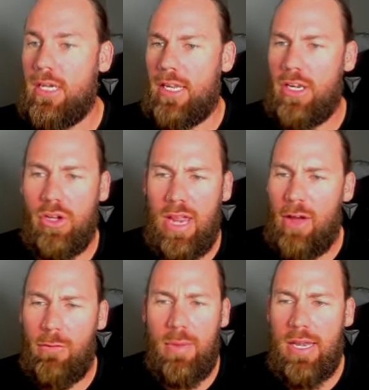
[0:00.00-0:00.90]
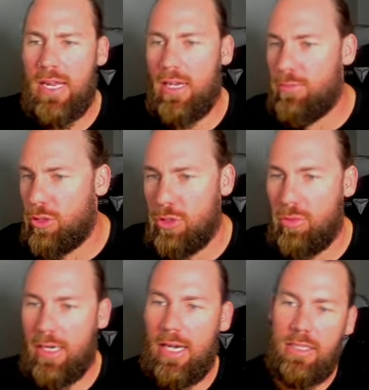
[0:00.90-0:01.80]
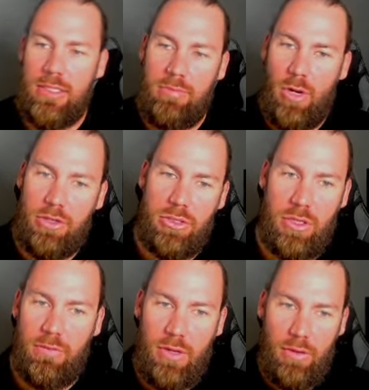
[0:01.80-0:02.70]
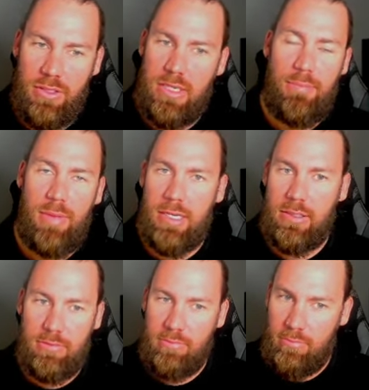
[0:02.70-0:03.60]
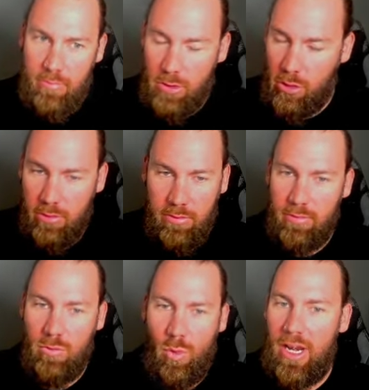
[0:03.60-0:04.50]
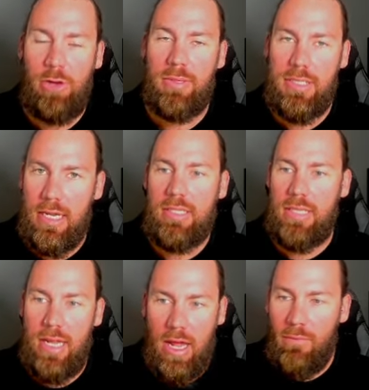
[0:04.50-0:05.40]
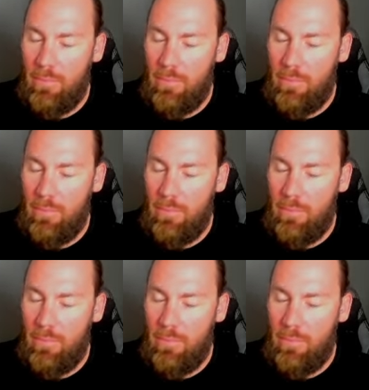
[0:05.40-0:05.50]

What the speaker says: Then you've got Alphabet Inc. I'm not sure what that is. Microsoft, obviously that makes 100%. They are